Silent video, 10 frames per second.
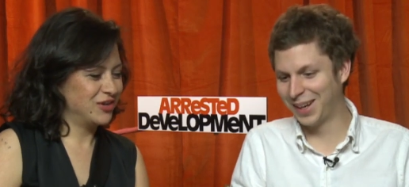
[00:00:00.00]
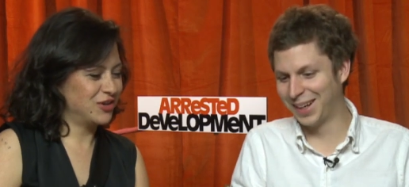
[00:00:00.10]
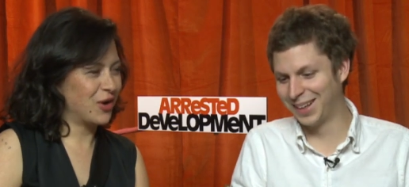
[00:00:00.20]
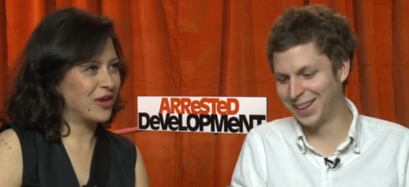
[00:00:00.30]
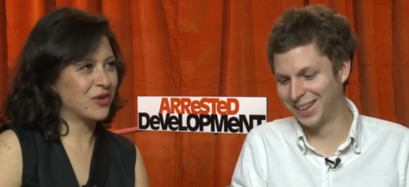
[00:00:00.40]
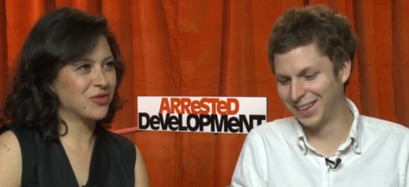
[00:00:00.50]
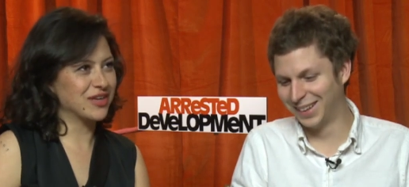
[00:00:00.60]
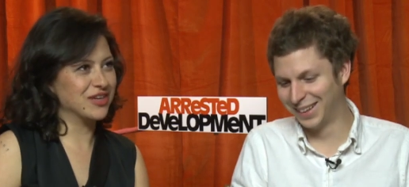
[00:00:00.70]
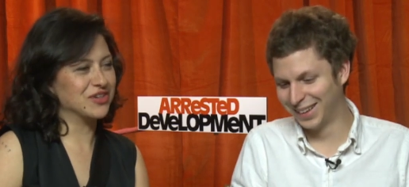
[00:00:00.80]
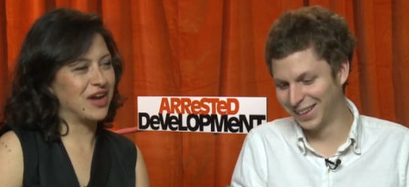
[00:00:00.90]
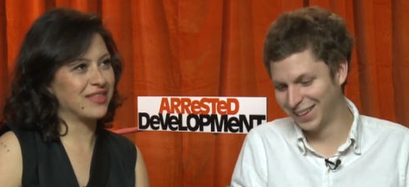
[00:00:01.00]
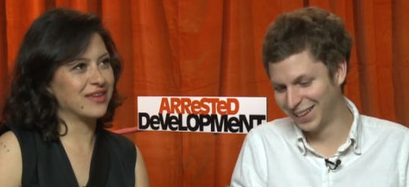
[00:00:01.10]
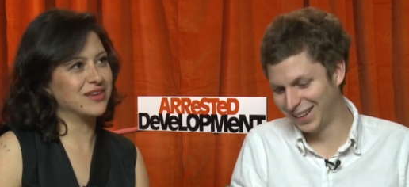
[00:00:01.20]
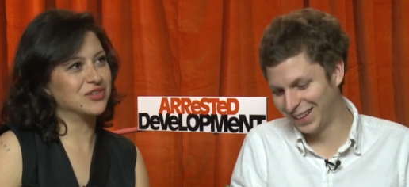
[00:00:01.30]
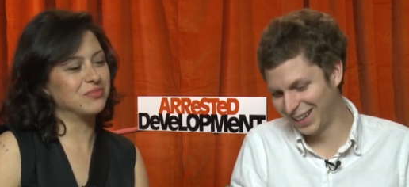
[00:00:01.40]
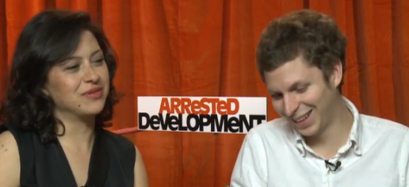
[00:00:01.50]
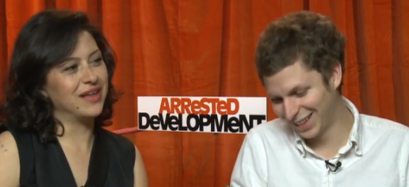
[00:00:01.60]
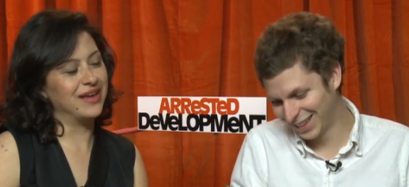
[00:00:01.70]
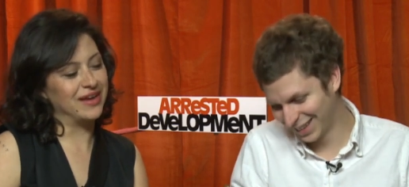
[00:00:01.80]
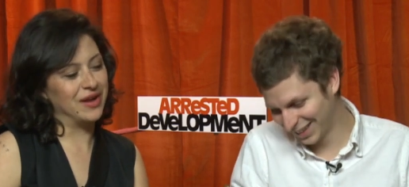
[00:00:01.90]
Speaker 1: No, I don't think he should. I think he should
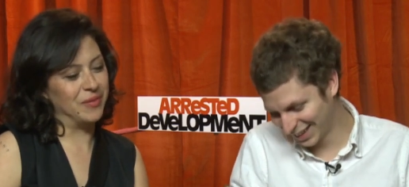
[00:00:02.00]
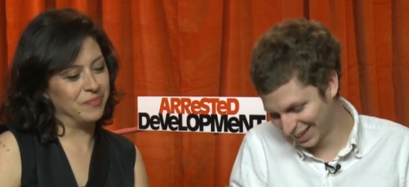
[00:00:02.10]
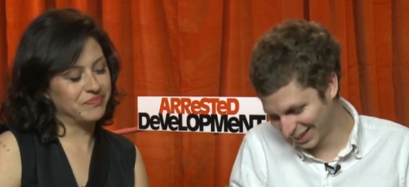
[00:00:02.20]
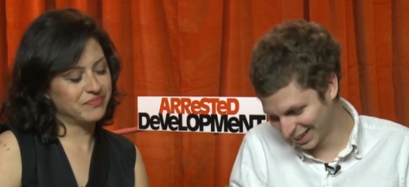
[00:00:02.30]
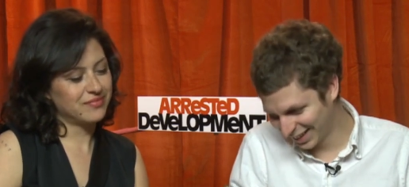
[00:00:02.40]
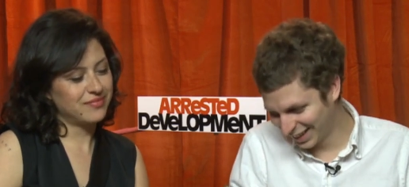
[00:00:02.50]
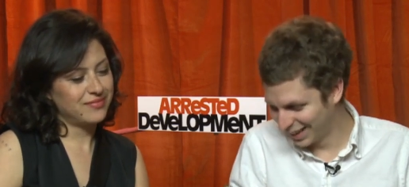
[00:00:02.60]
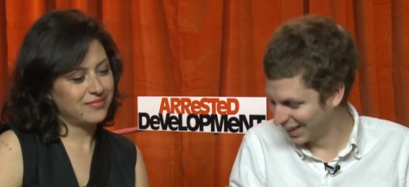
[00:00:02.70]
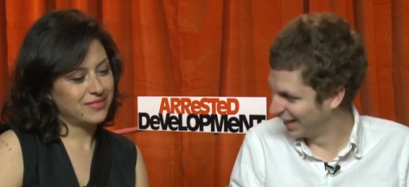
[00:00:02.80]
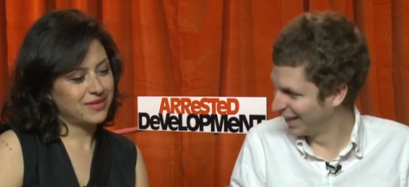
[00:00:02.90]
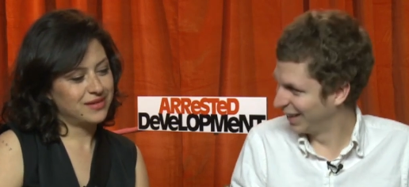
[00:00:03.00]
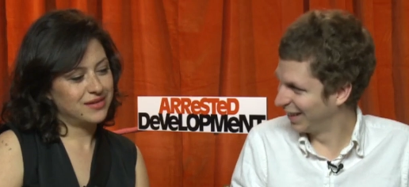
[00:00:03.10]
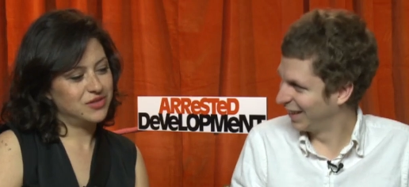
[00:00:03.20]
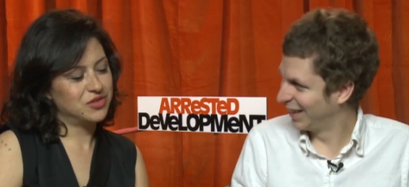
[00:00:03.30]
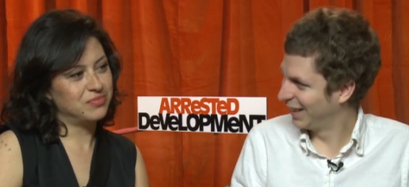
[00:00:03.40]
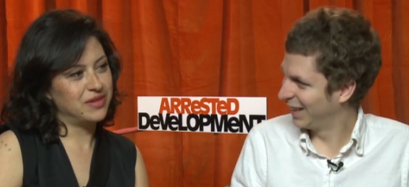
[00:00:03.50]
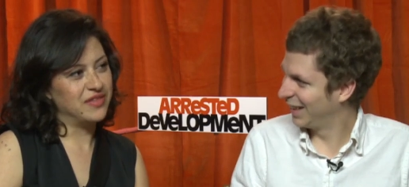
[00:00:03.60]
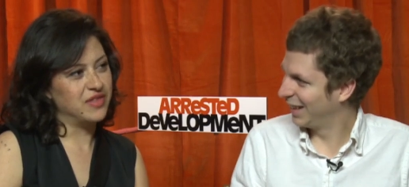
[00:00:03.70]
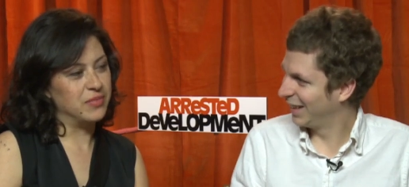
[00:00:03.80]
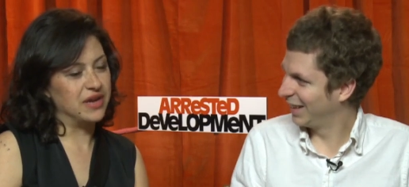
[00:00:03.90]
play. Um, he should play
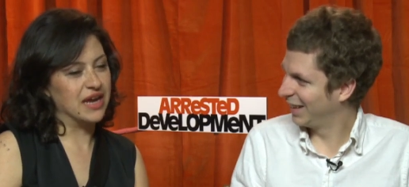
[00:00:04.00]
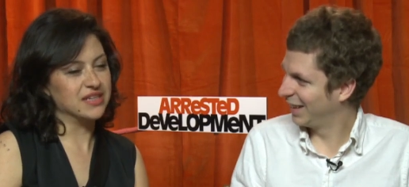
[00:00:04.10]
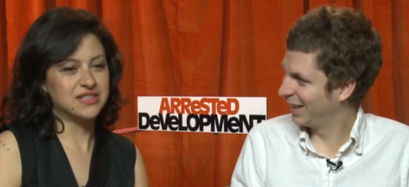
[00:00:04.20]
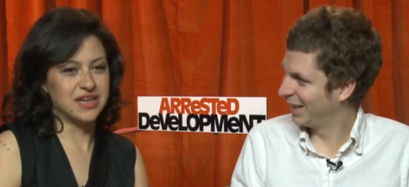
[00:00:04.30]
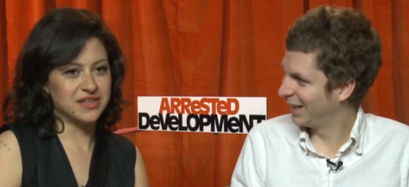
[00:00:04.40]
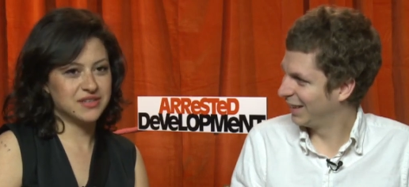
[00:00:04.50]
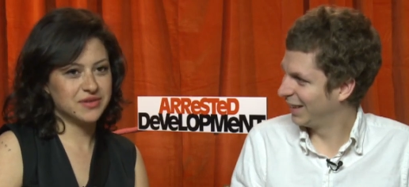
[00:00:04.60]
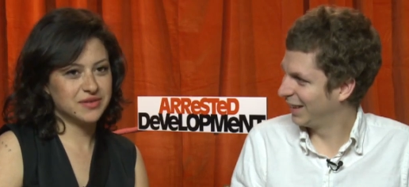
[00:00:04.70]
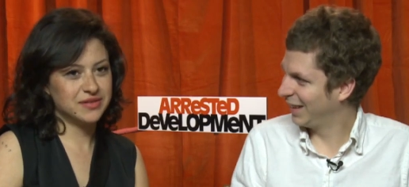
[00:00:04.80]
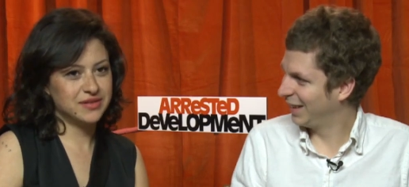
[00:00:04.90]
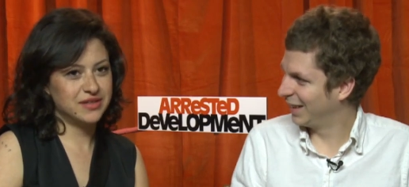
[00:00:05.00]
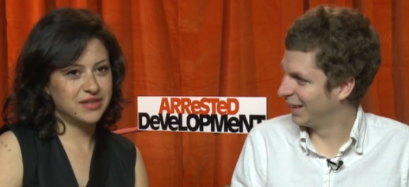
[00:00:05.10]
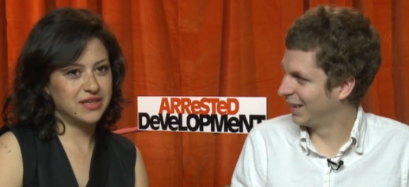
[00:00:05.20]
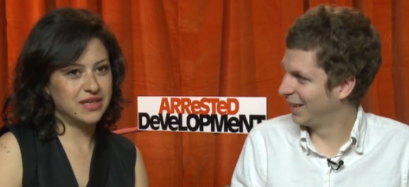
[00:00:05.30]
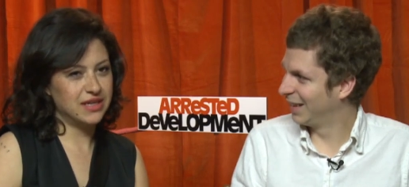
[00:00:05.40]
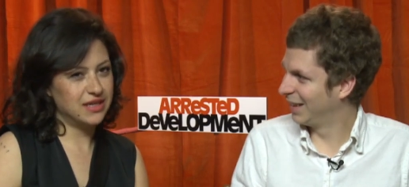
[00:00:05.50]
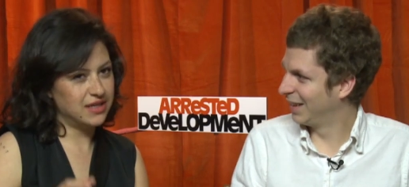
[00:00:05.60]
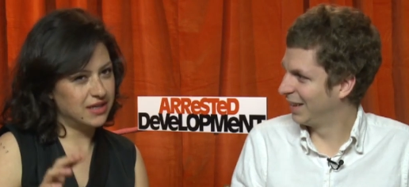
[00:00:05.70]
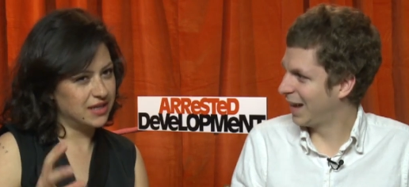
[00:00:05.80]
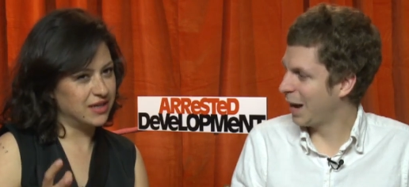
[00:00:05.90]
the banana stand. Yeah. The banana
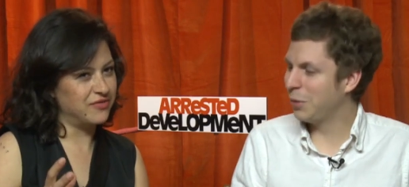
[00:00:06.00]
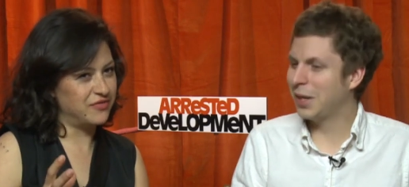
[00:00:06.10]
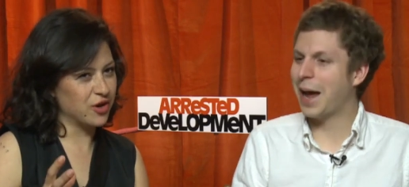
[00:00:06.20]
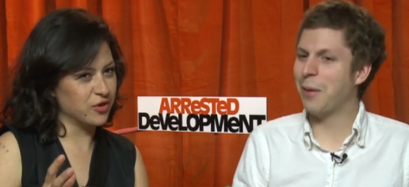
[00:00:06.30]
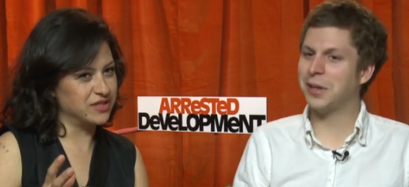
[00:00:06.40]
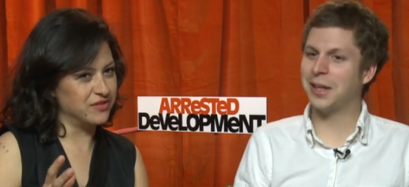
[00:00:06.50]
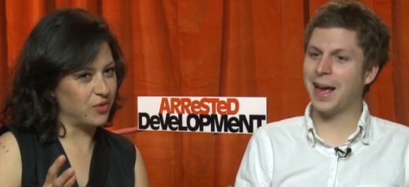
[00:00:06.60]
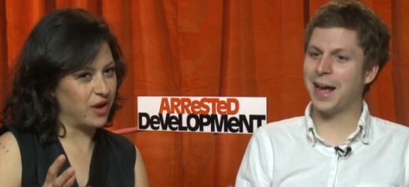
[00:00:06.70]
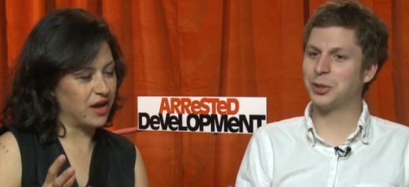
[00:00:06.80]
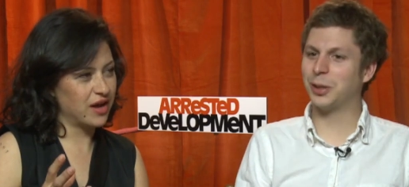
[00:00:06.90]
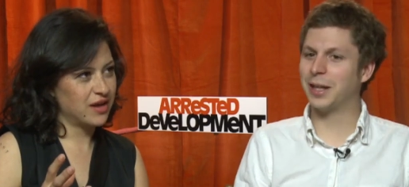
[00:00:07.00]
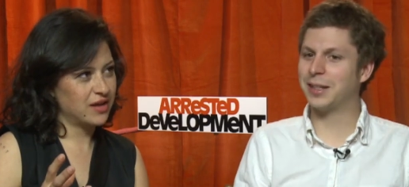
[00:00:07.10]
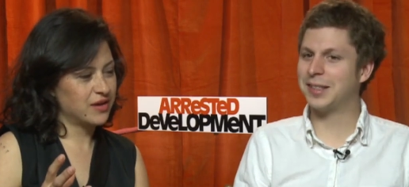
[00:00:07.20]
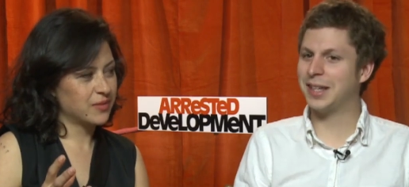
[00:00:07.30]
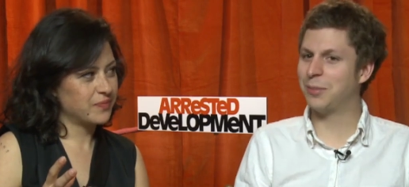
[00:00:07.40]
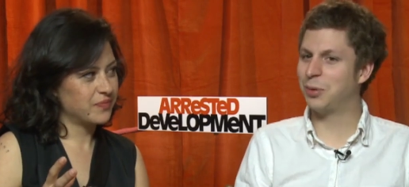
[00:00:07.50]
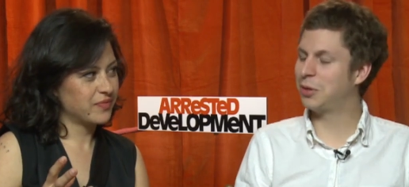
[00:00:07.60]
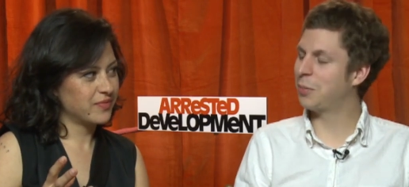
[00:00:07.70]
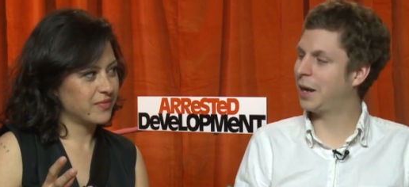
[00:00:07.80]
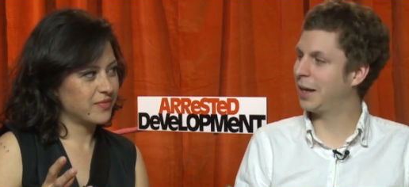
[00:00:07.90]
stand.
Speaker 2: In I would, a figurative I would way. Actually, like to see him do
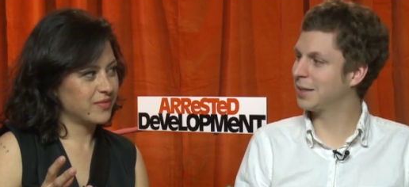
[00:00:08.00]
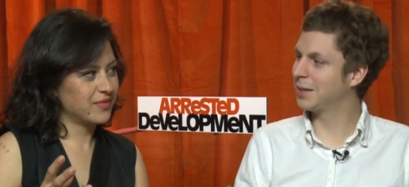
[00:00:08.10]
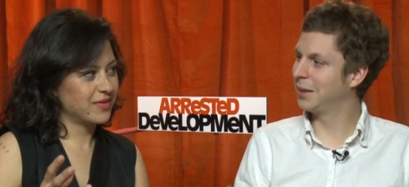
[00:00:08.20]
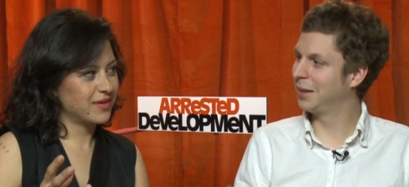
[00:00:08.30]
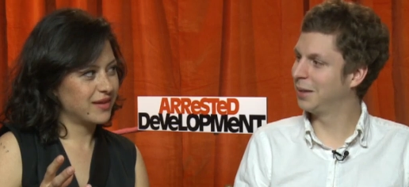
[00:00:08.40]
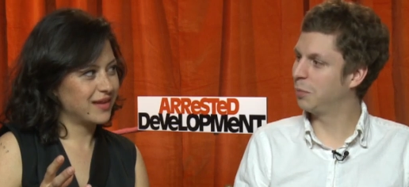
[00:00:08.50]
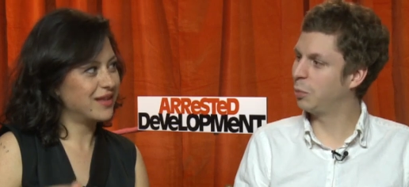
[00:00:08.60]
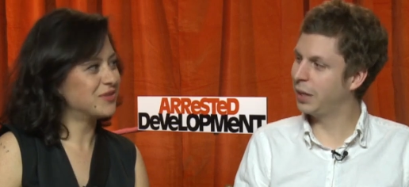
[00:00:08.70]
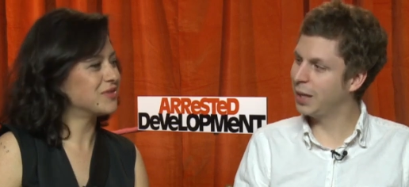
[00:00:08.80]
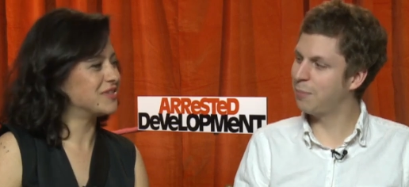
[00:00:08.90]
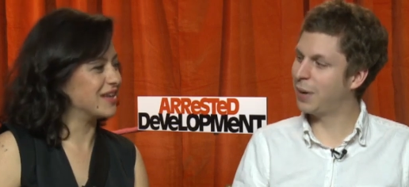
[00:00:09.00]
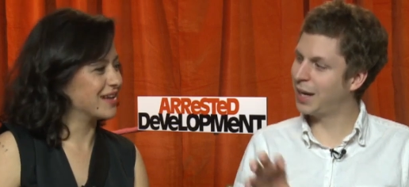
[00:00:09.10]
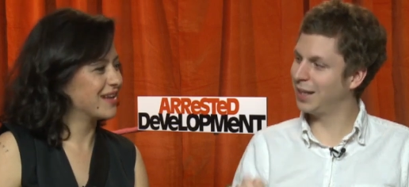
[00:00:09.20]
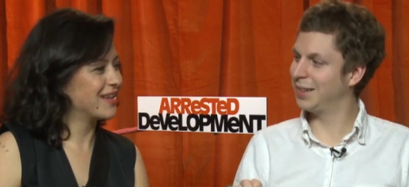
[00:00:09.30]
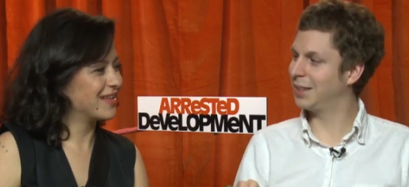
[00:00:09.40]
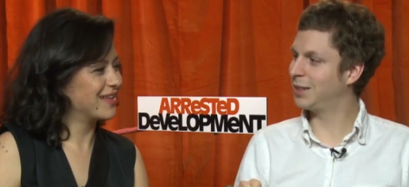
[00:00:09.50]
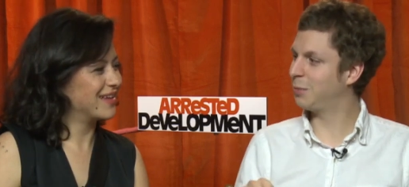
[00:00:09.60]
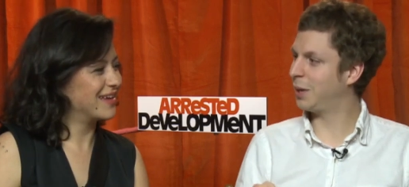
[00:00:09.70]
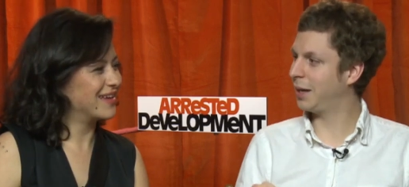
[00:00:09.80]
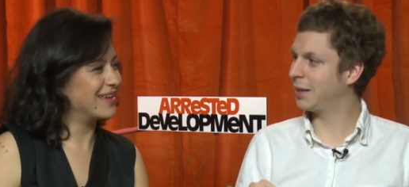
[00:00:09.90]
Tobias. Really bite into
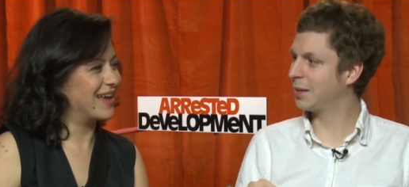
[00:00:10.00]
Tobias.